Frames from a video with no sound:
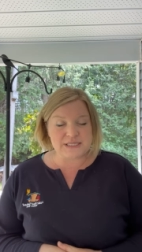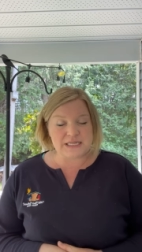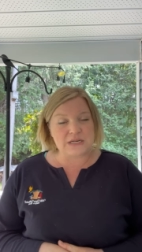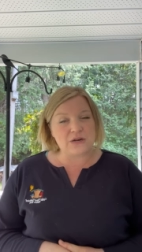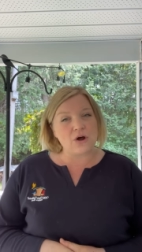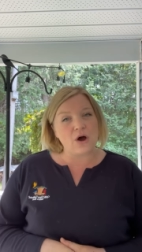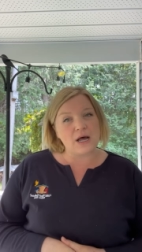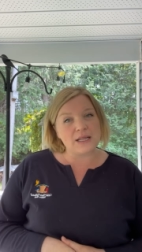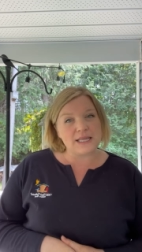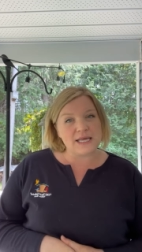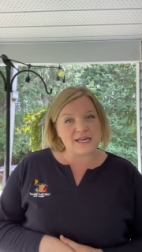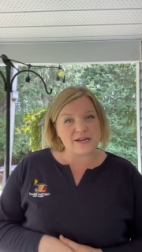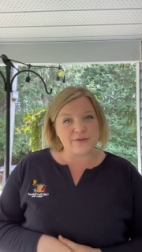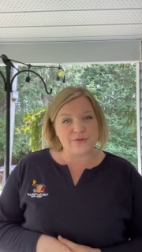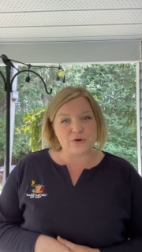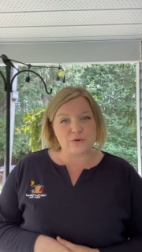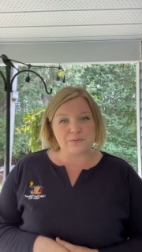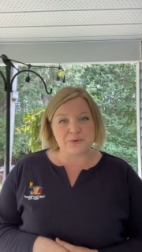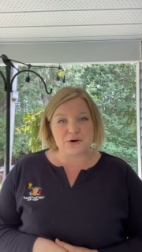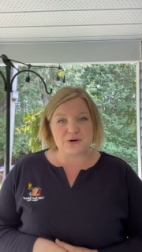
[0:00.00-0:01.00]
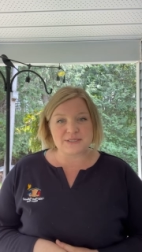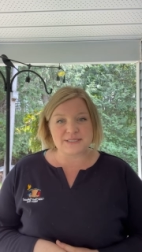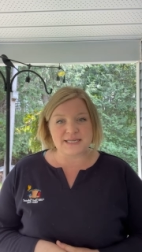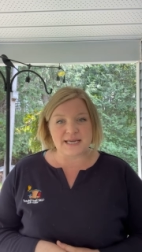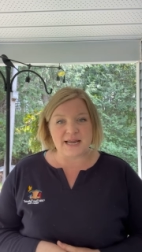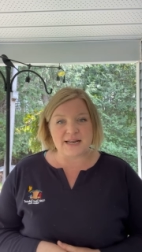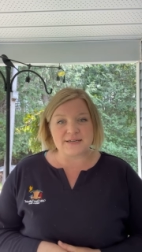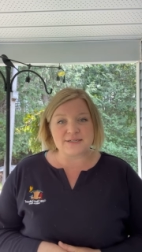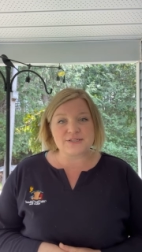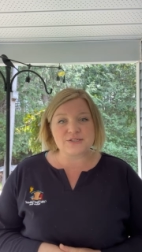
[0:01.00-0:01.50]
and not let other birds
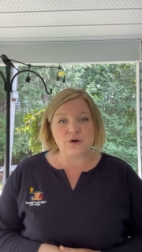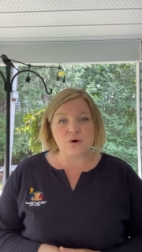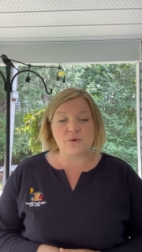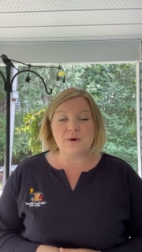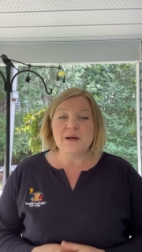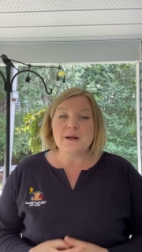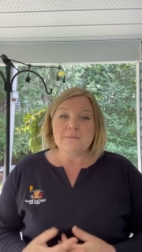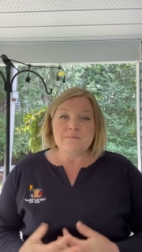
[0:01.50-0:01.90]
in. So